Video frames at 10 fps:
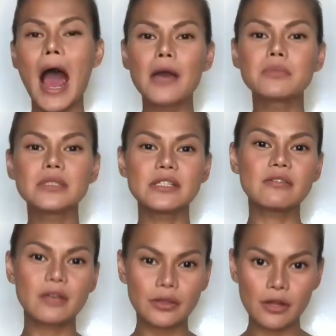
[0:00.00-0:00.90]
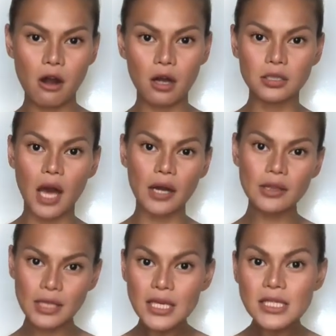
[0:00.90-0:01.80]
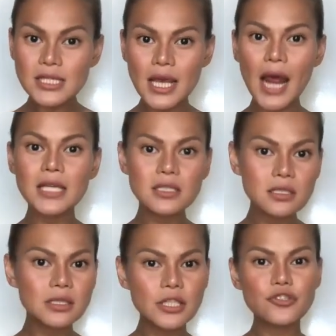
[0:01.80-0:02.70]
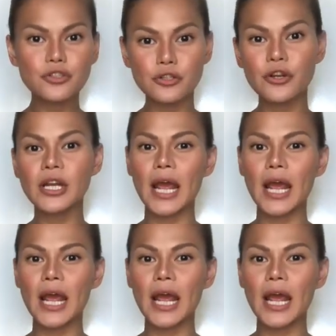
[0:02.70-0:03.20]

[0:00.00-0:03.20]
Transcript: I believe that there are a lot of things that I still need to learn,